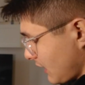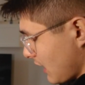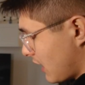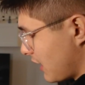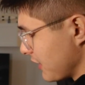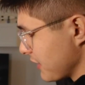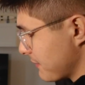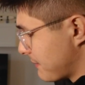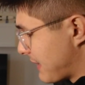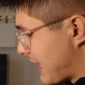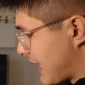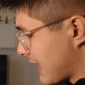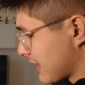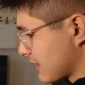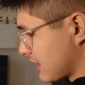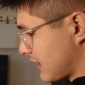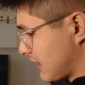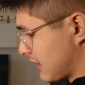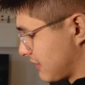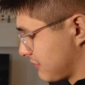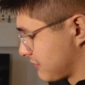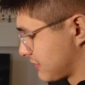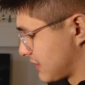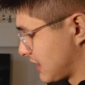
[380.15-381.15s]
On the
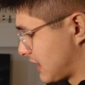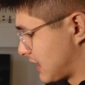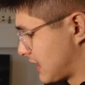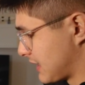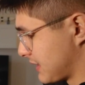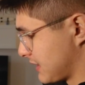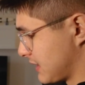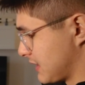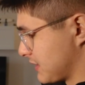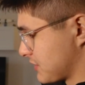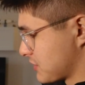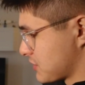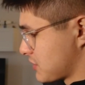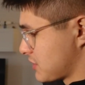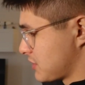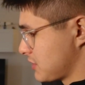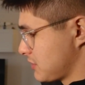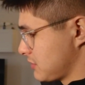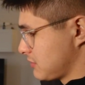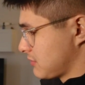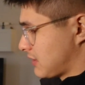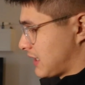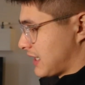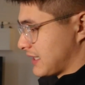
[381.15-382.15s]
back, I've got
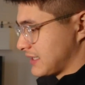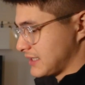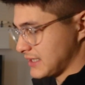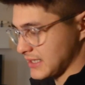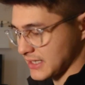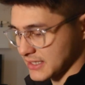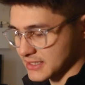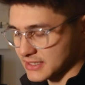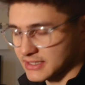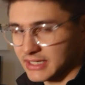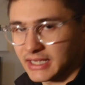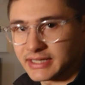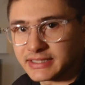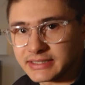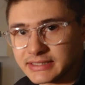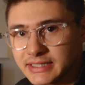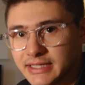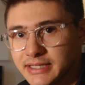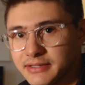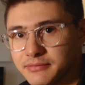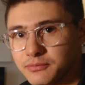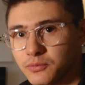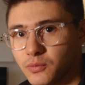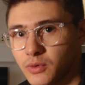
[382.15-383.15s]
two IDX
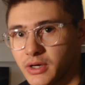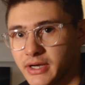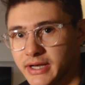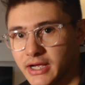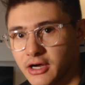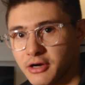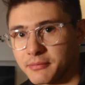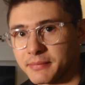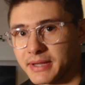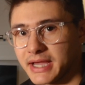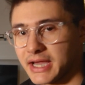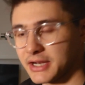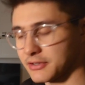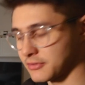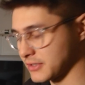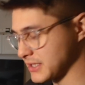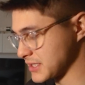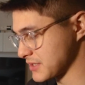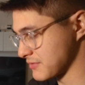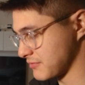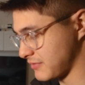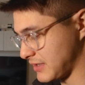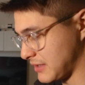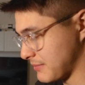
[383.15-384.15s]
98 watt-hour
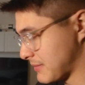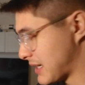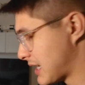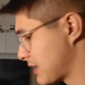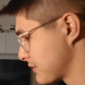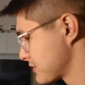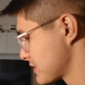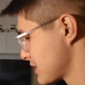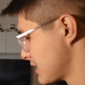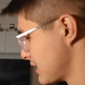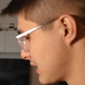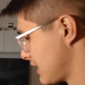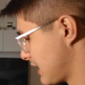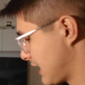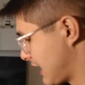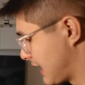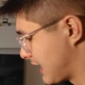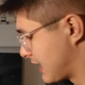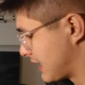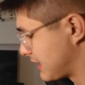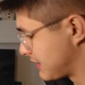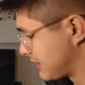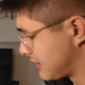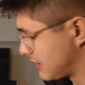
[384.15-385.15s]
batteries, V-mount,
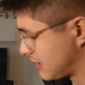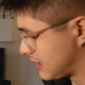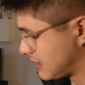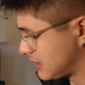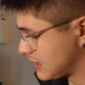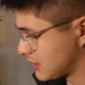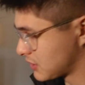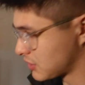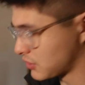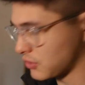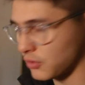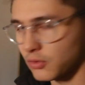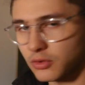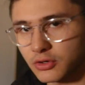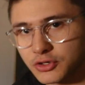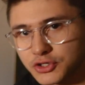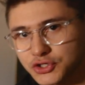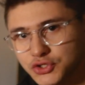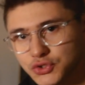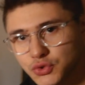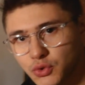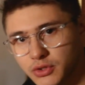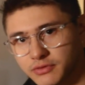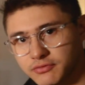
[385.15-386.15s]
and the Core
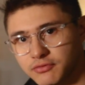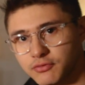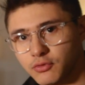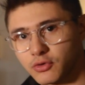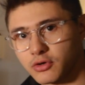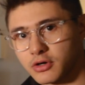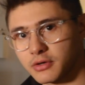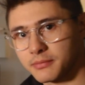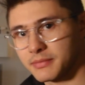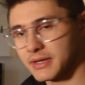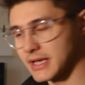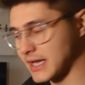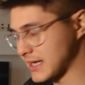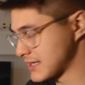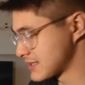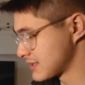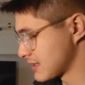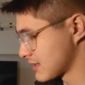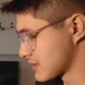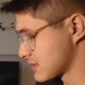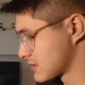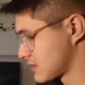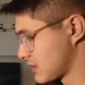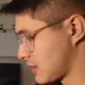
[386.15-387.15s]
short form
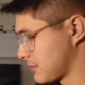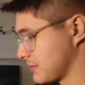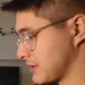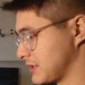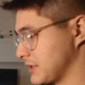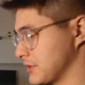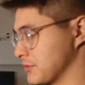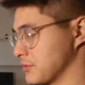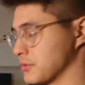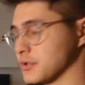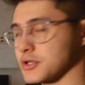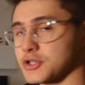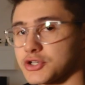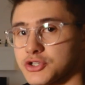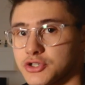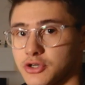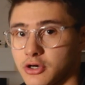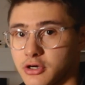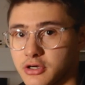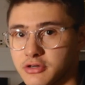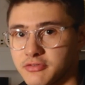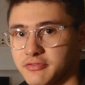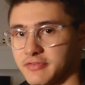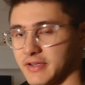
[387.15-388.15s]
SXW
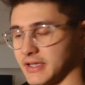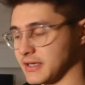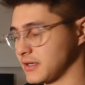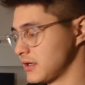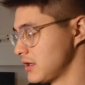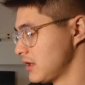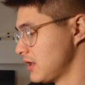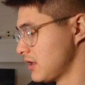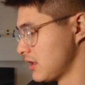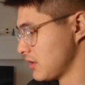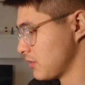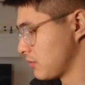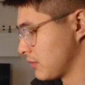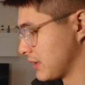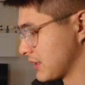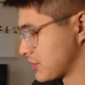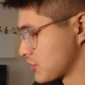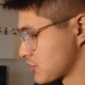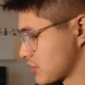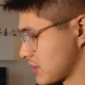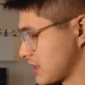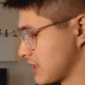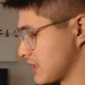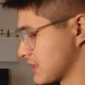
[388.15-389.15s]
shark fin,
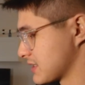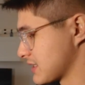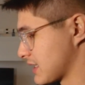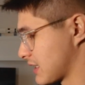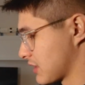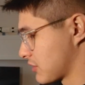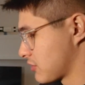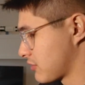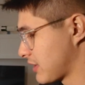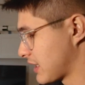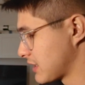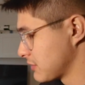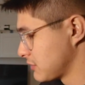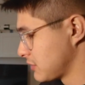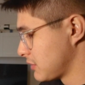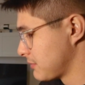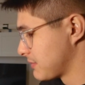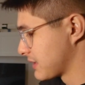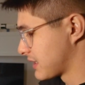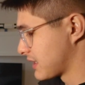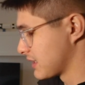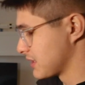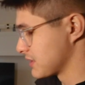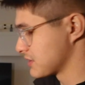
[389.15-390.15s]
which is incredible
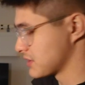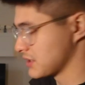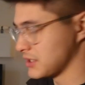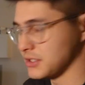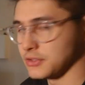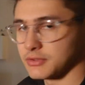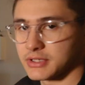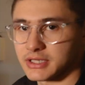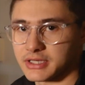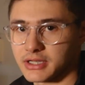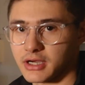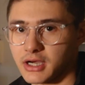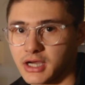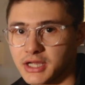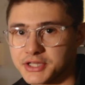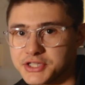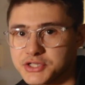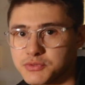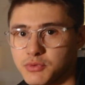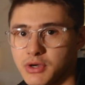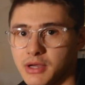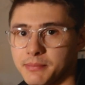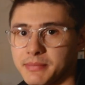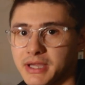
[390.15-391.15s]
because you can hot
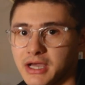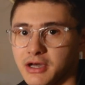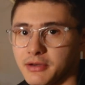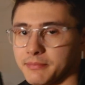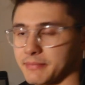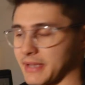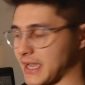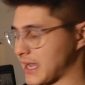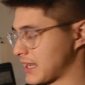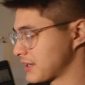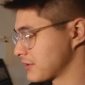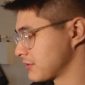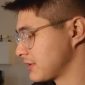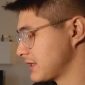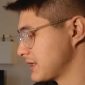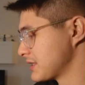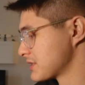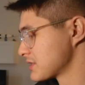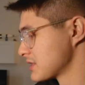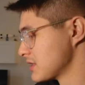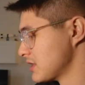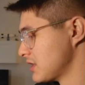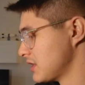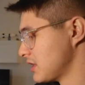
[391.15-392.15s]
swap out
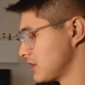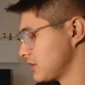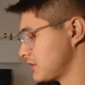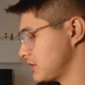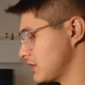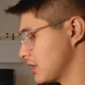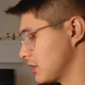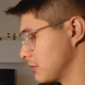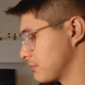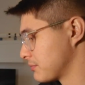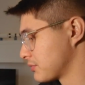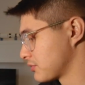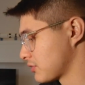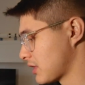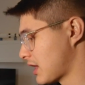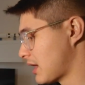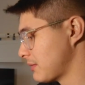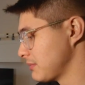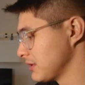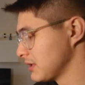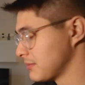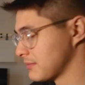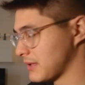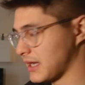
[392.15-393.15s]
batteries, no
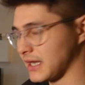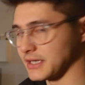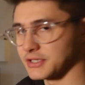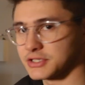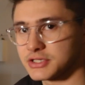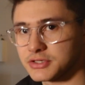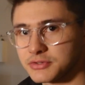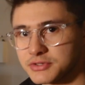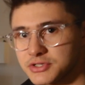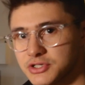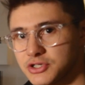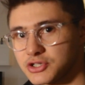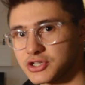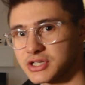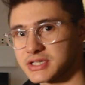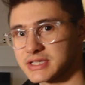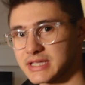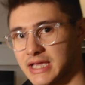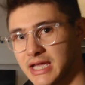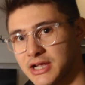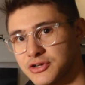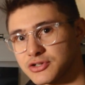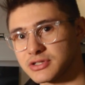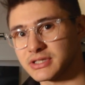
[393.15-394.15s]
problem. I do suggest
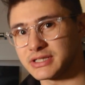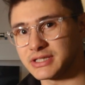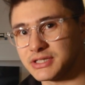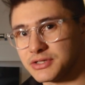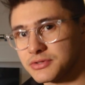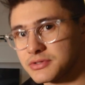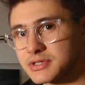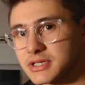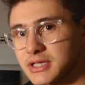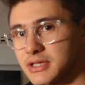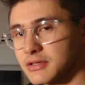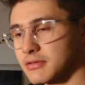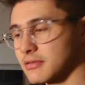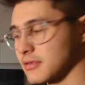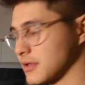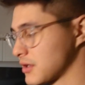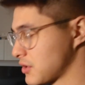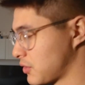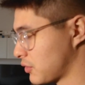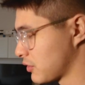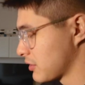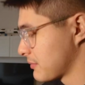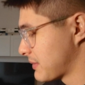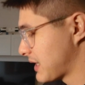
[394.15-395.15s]
actually using the
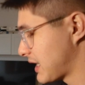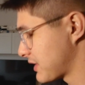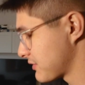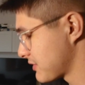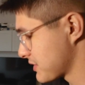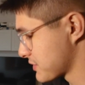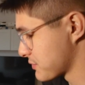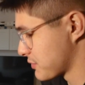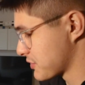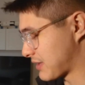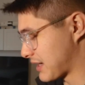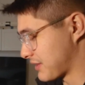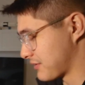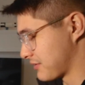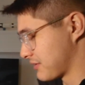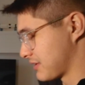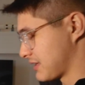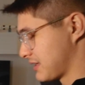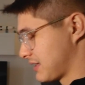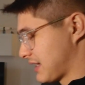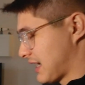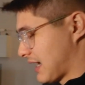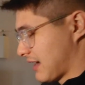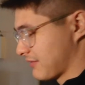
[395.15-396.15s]
Core batteries rather
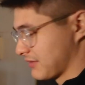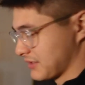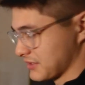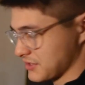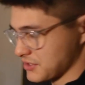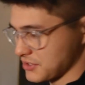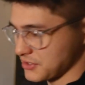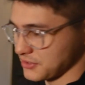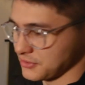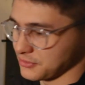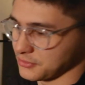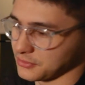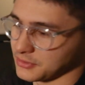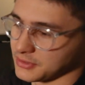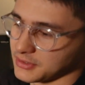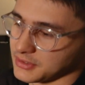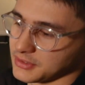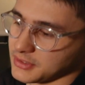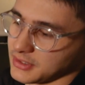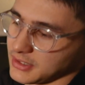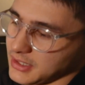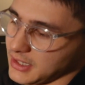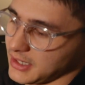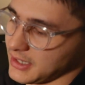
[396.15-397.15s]
than having to
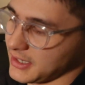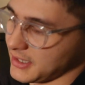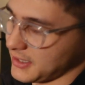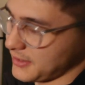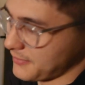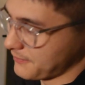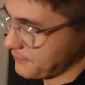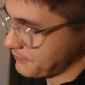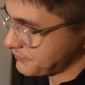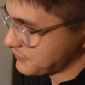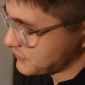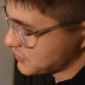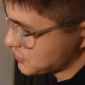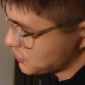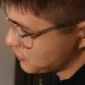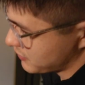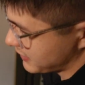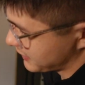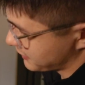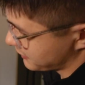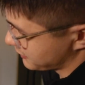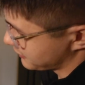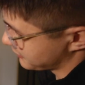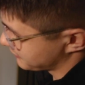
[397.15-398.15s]

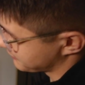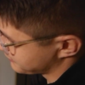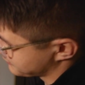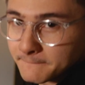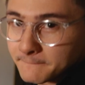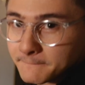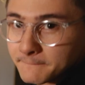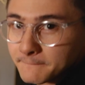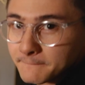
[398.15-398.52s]
trigger